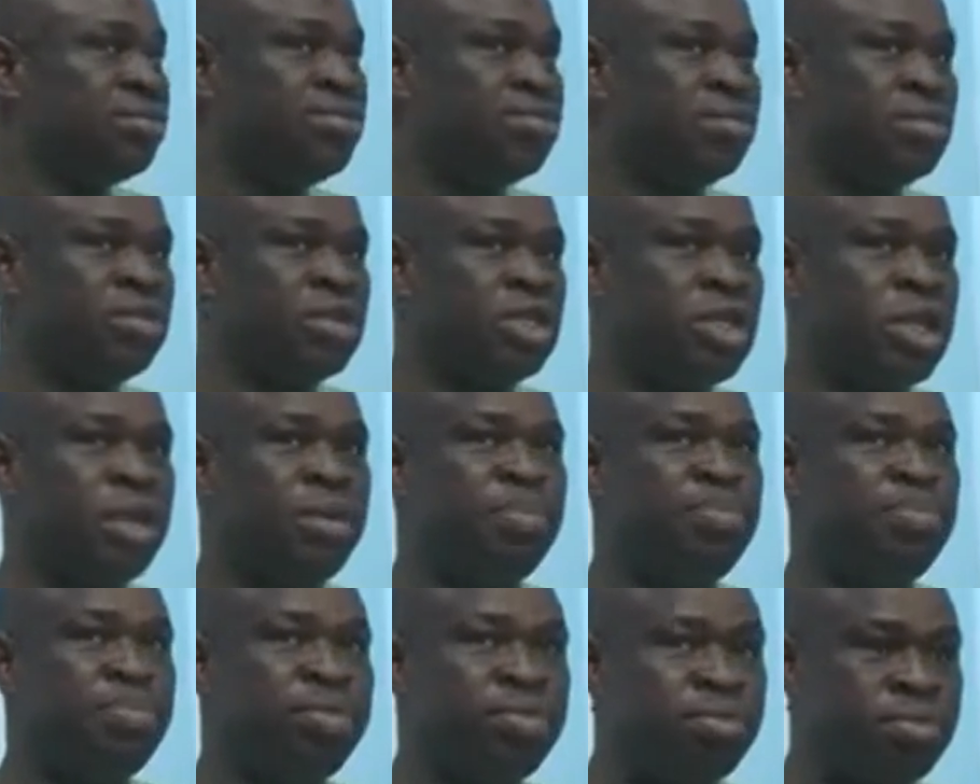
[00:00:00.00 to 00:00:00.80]

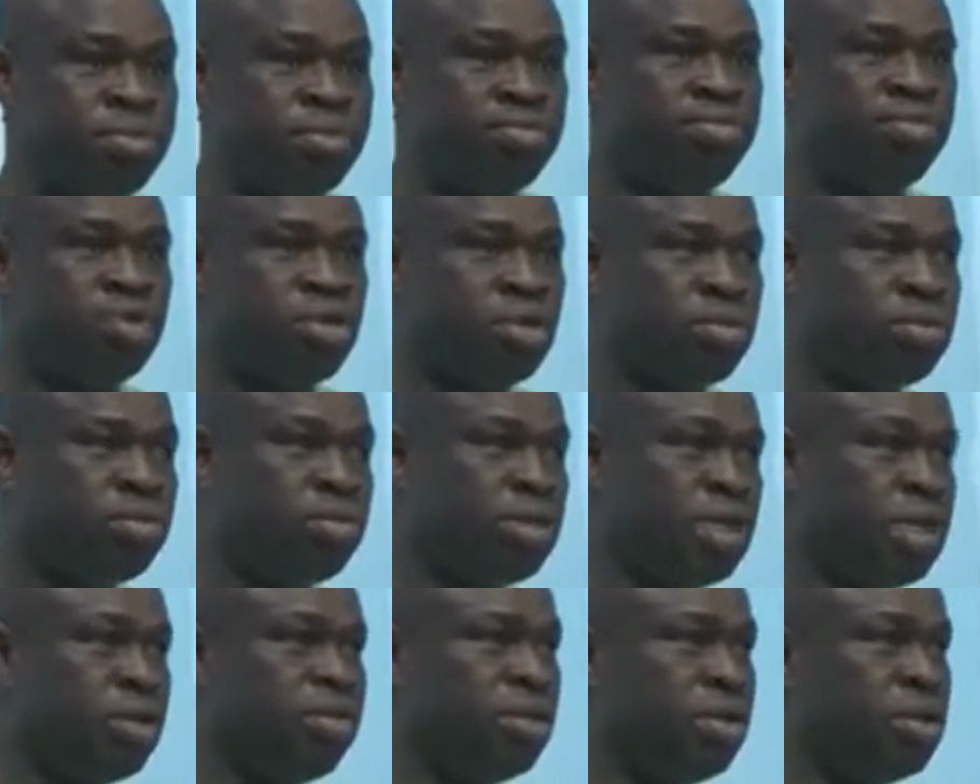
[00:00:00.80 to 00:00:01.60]

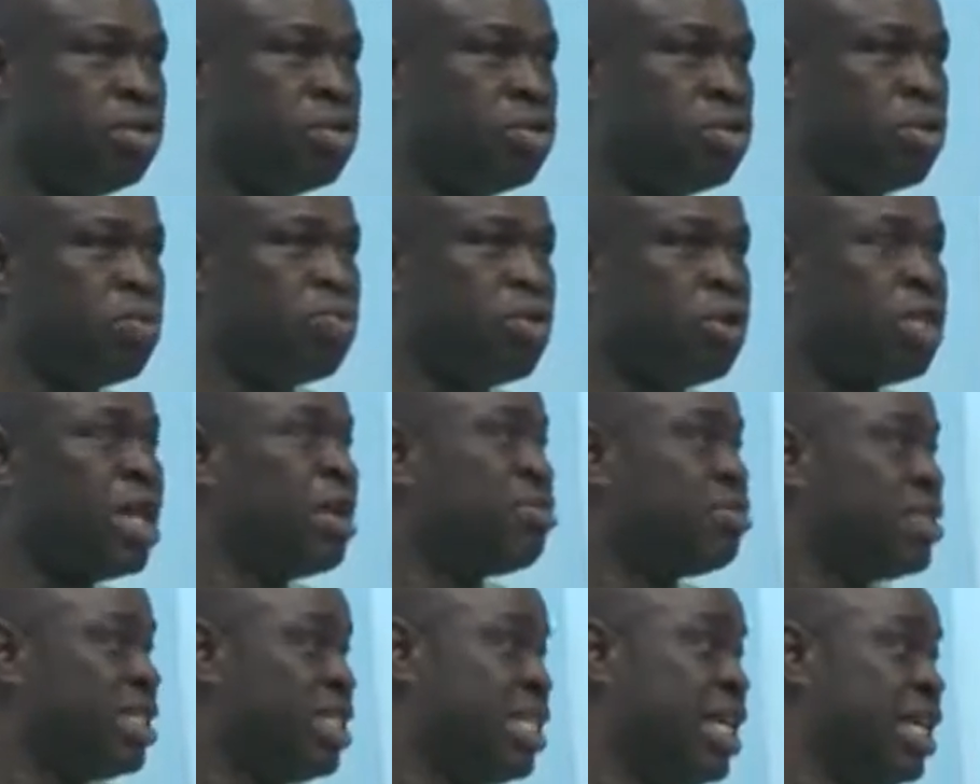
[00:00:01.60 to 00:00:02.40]
in some
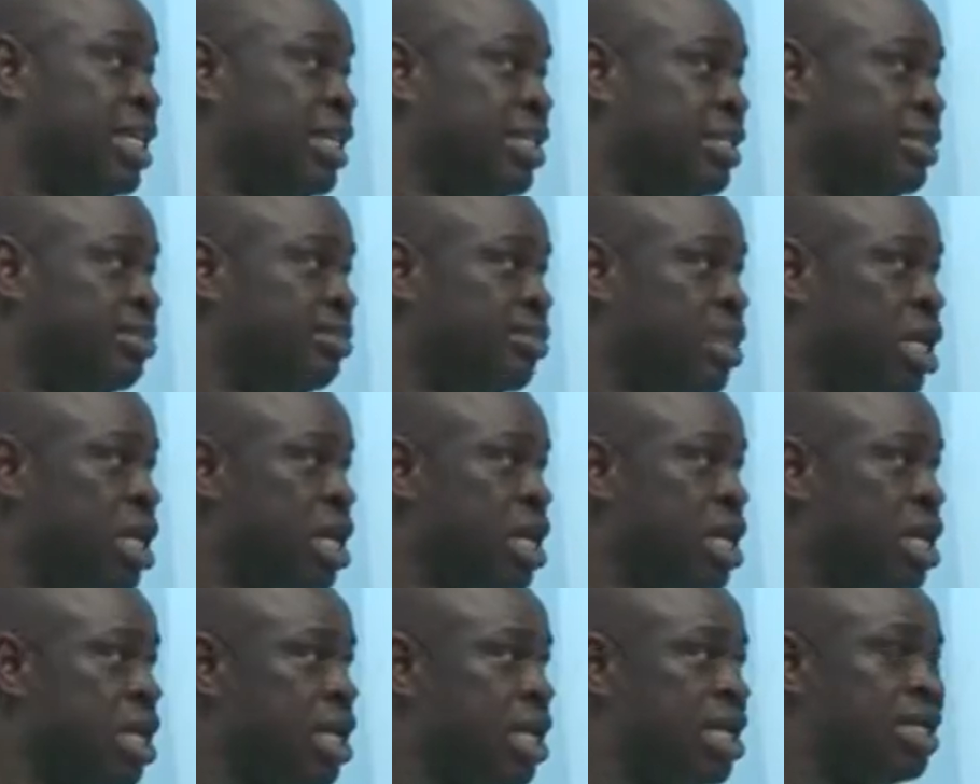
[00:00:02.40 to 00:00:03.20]
northern states,
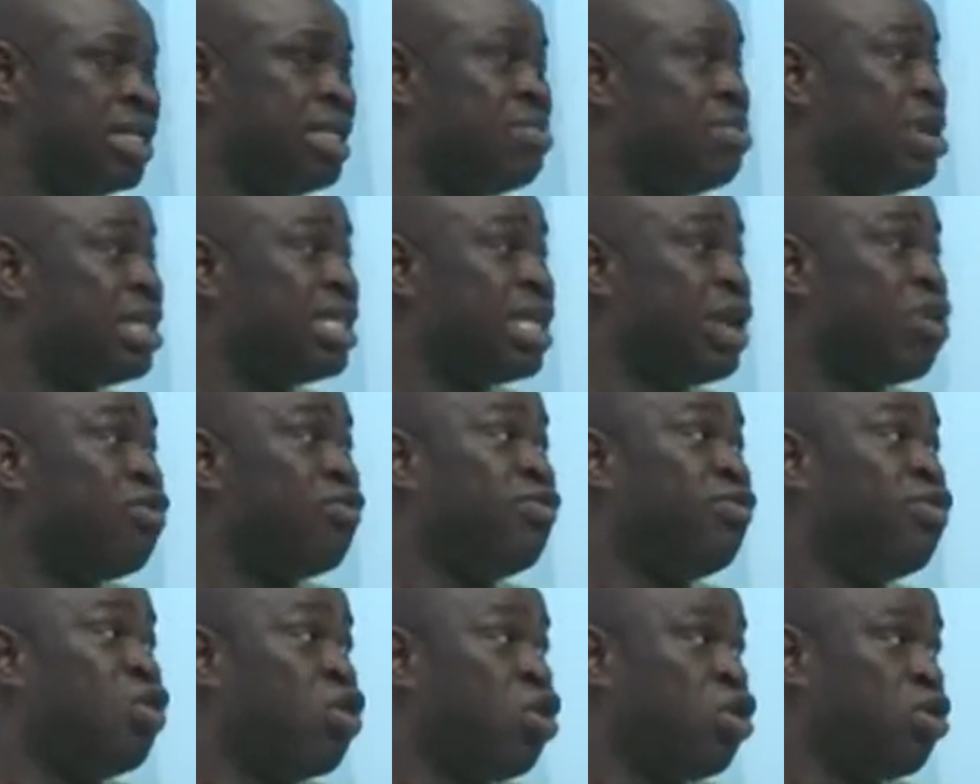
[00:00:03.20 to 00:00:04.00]
it's a matter
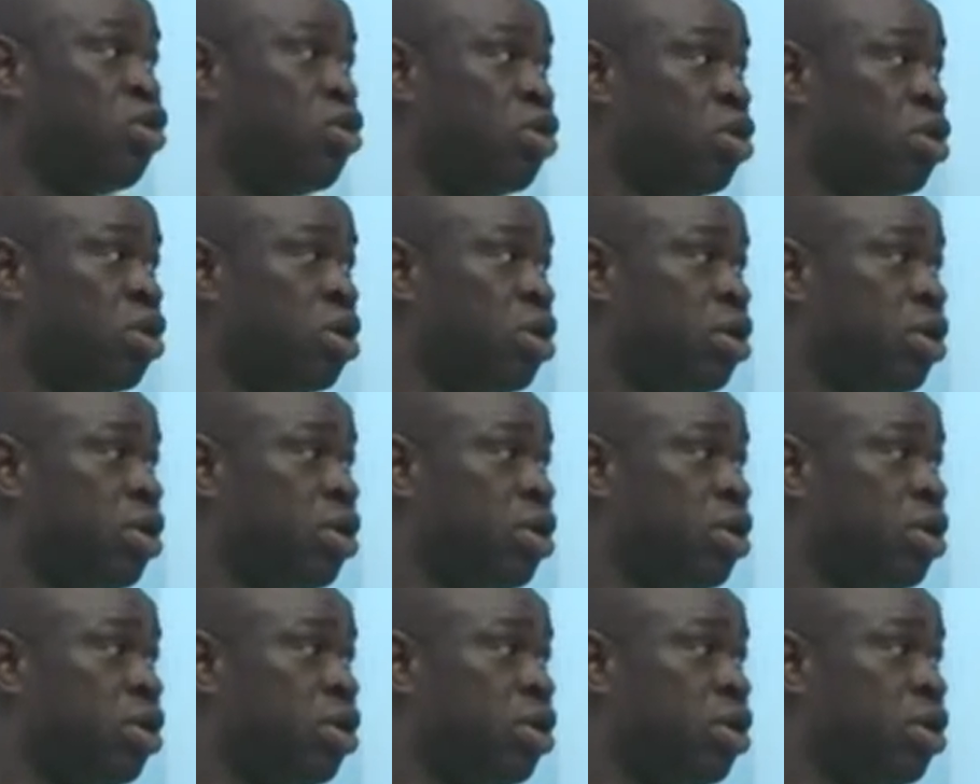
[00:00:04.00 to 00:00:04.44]
of law